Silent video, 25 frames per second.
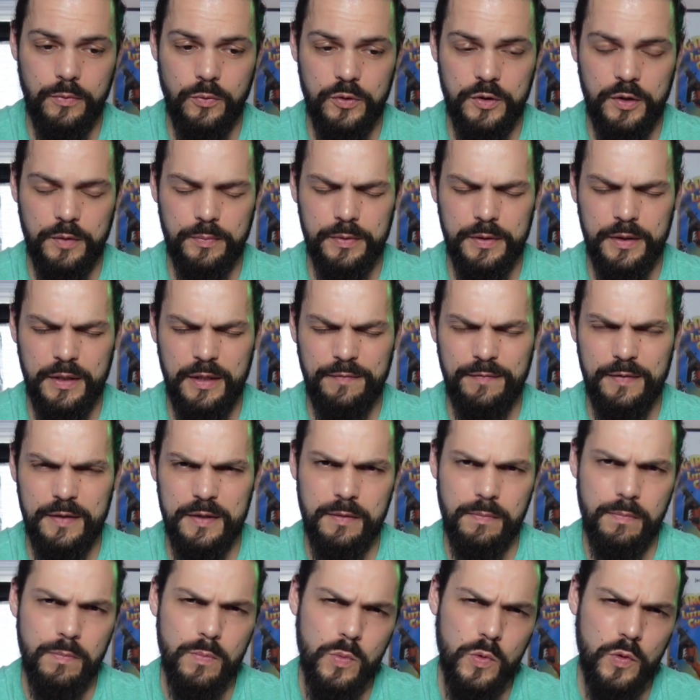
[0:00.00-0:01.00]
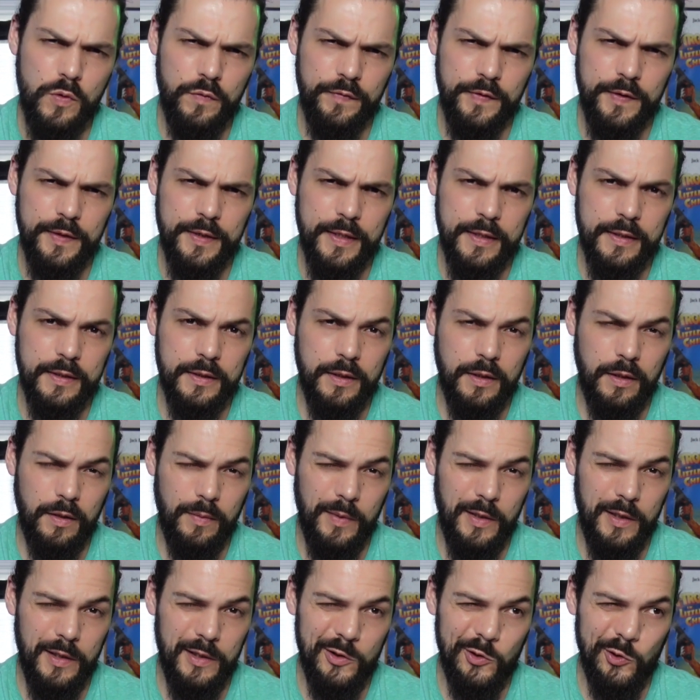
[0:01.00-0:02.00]
which I believe is a movie that's
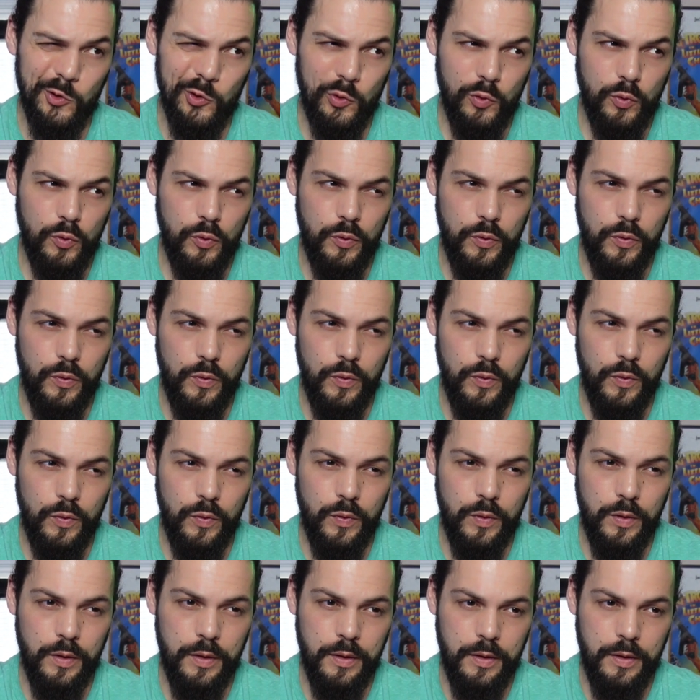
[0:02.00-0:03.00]
coming to